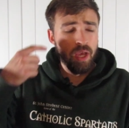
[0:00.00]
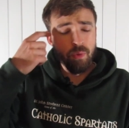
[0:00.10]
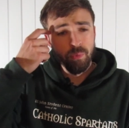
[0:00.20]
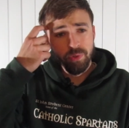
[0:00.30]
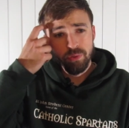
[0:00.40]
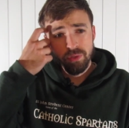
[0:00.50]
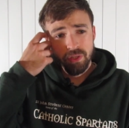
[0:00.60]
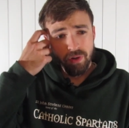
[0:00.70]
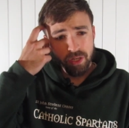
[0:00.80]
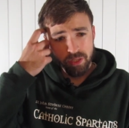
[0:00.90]
When we lose
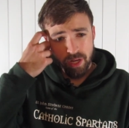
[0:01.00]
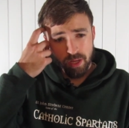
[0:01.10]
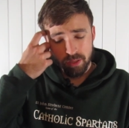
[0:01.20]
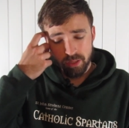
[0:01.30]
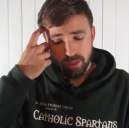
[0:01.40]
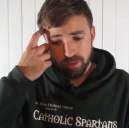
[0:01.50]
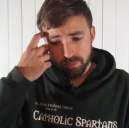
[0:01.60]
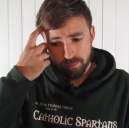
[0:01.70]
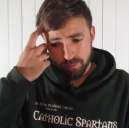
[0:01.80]
our rationality,